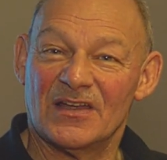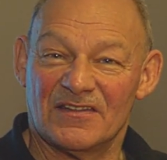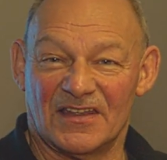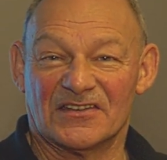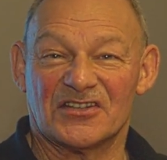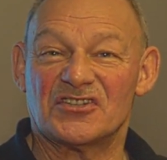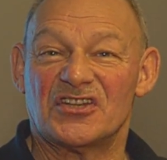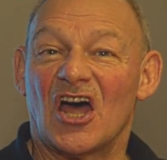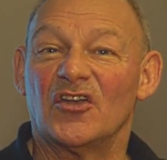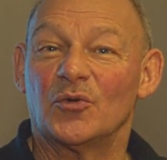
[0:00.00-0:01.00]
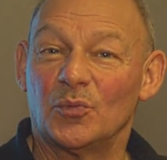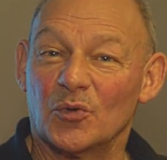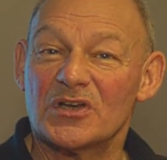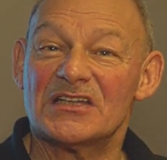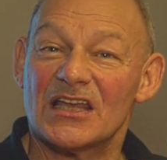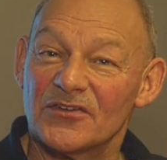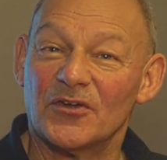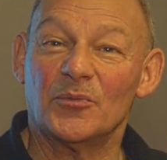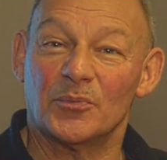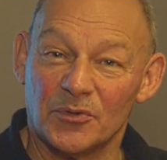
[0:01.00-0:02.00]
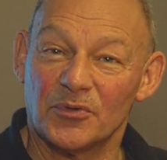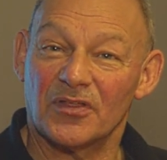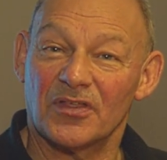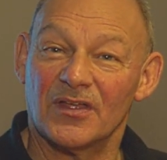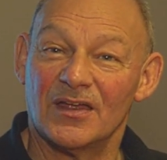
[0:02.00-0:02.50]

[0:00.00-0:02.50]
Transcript: things such as the underwater telephone booth,